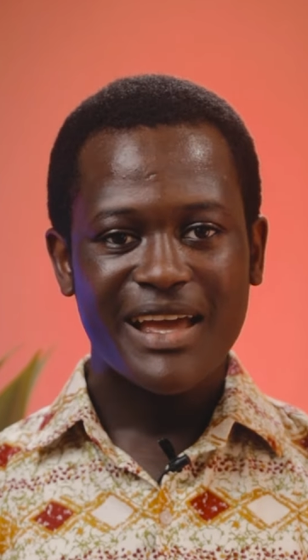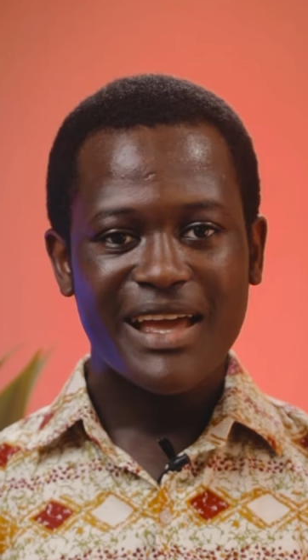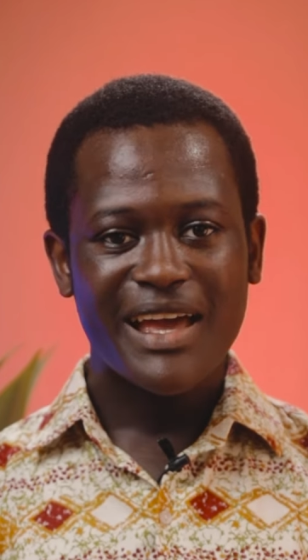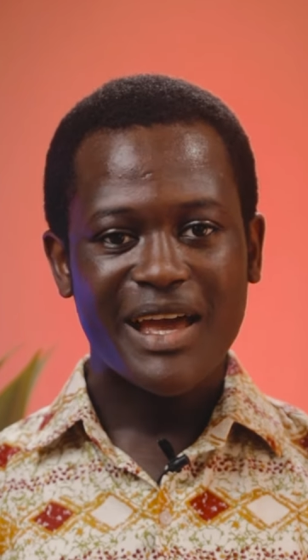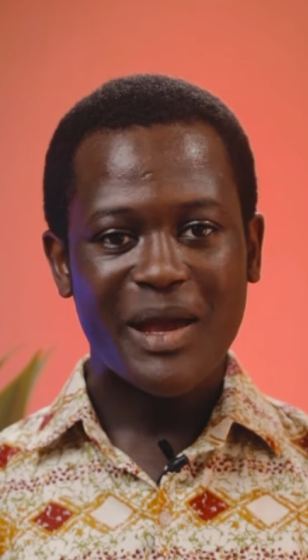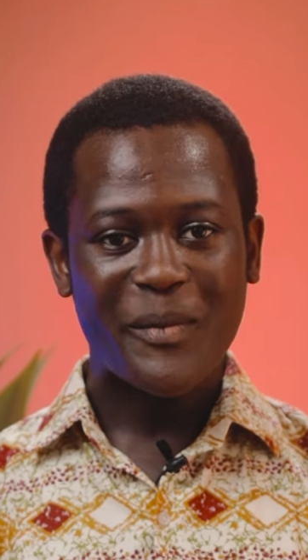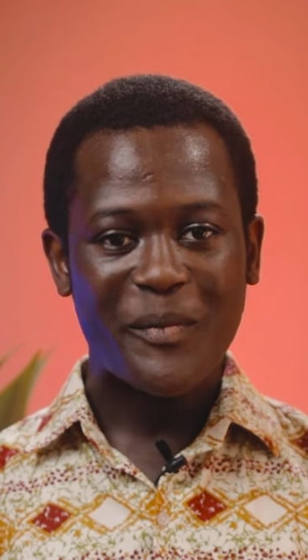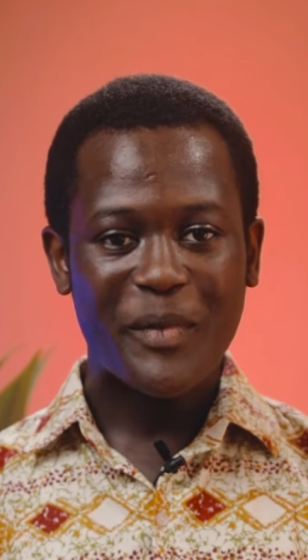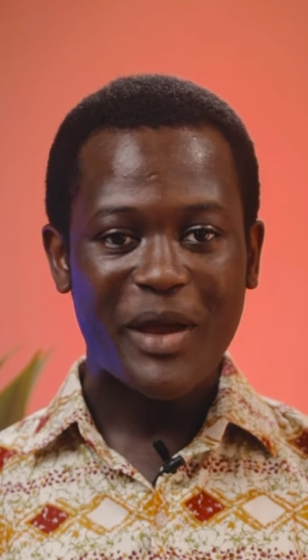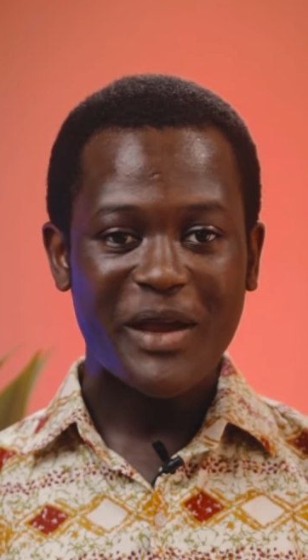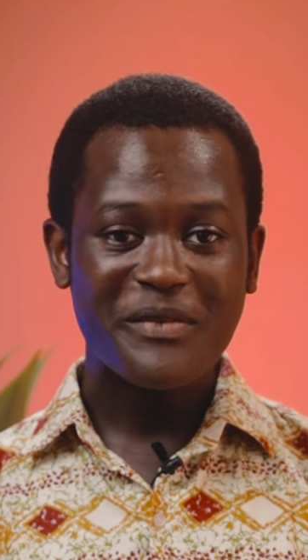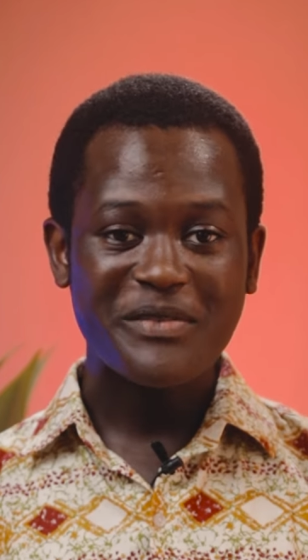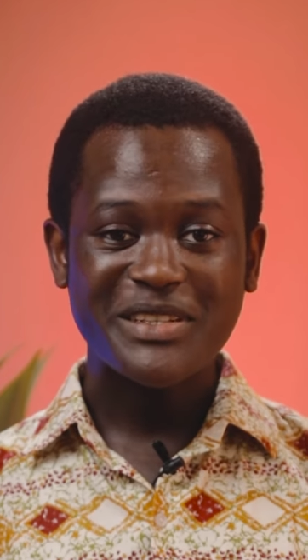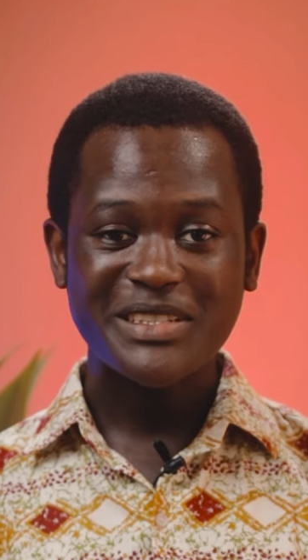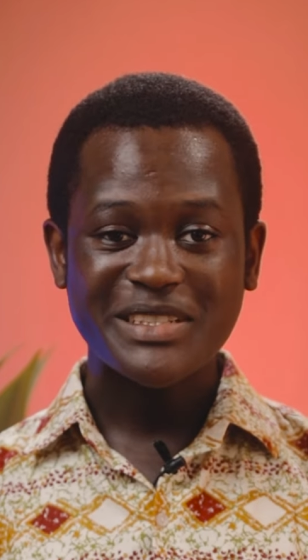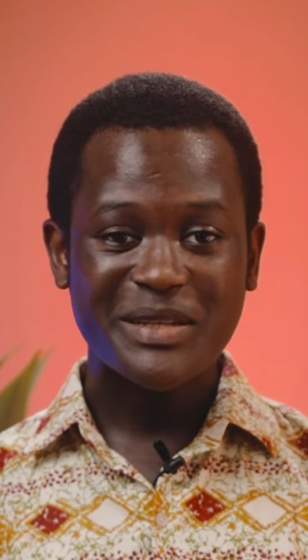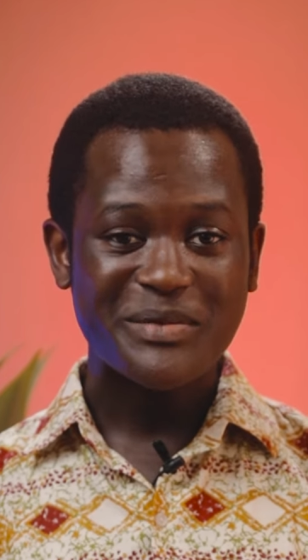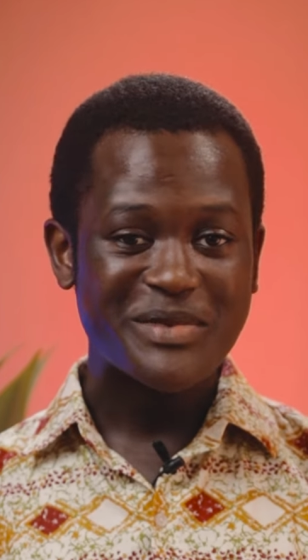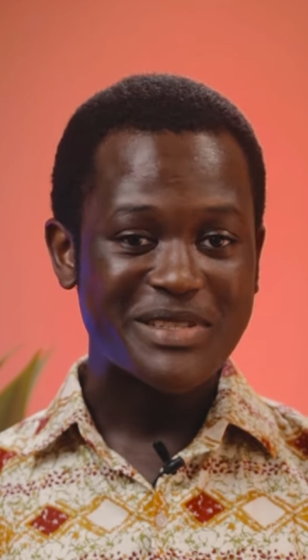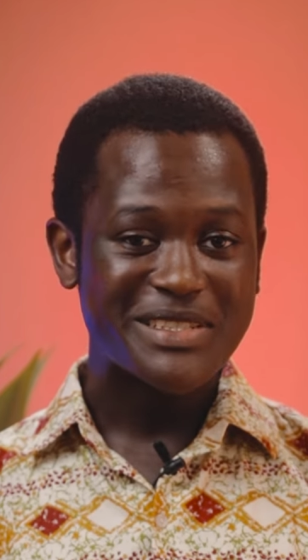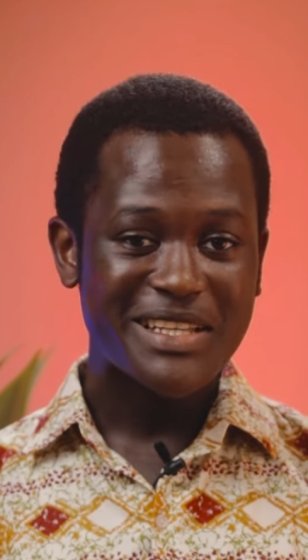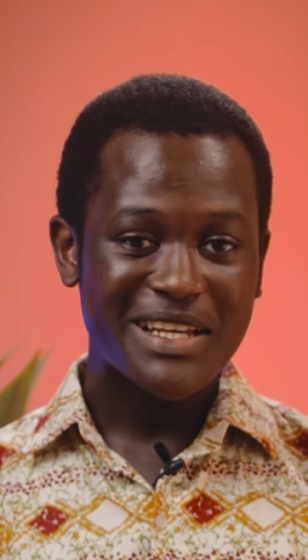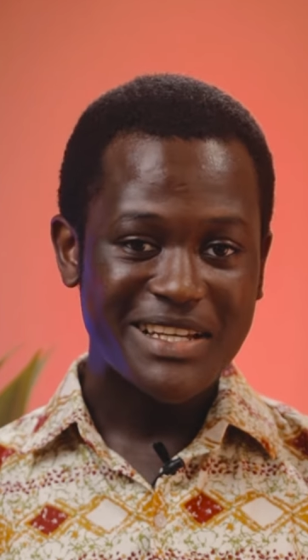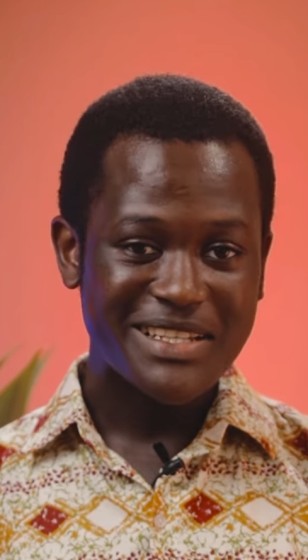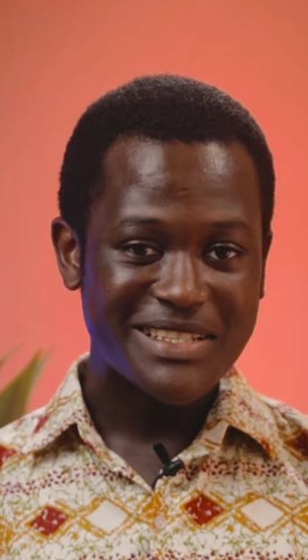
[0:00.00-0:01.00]
Every
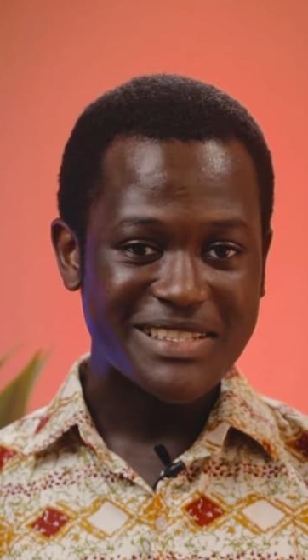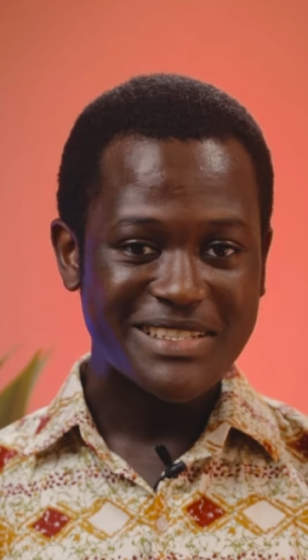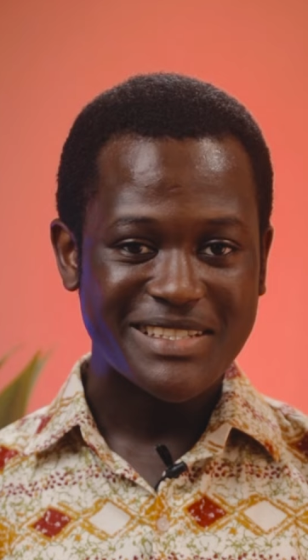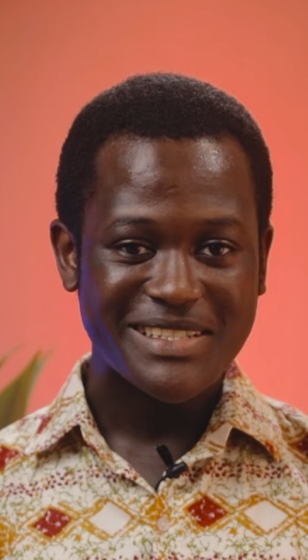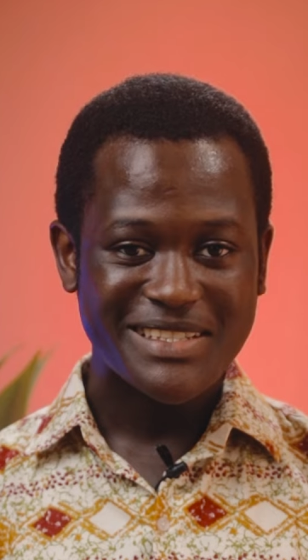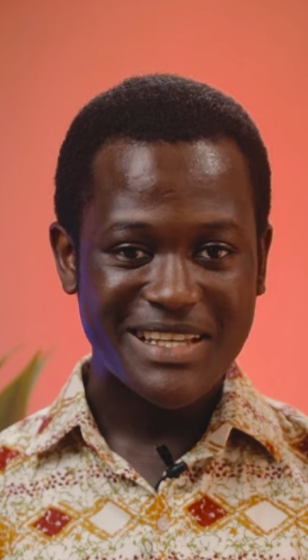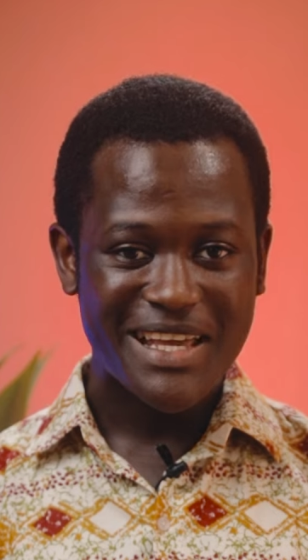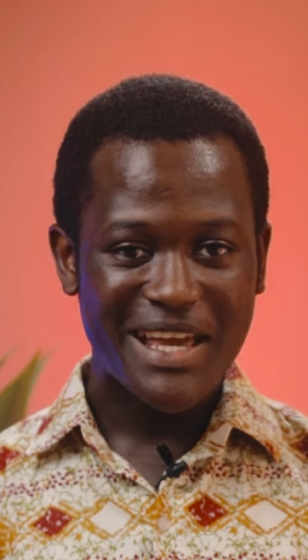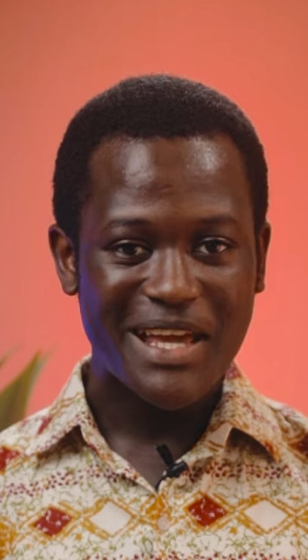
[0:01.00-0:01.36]
semester is